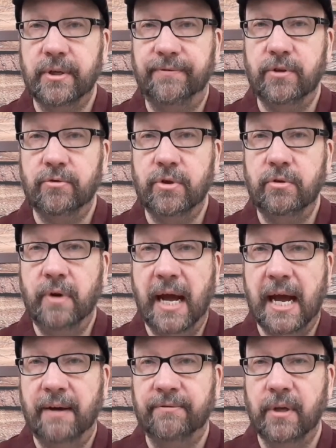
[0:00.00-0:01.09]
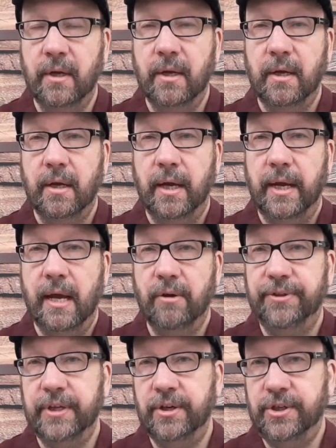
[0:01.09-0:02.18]
If you do have a
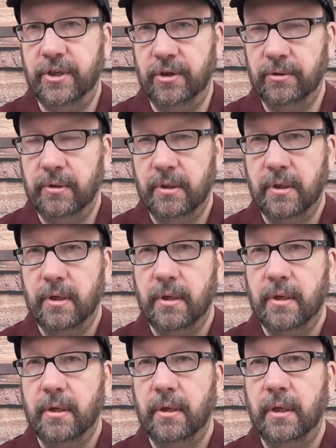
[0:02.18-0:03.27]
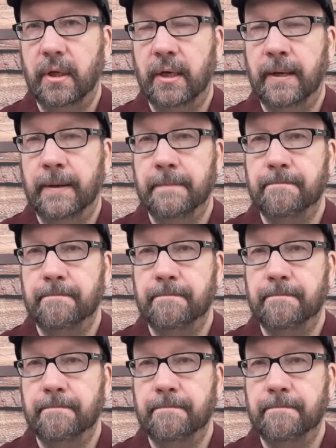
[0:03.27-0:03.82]
health issue, I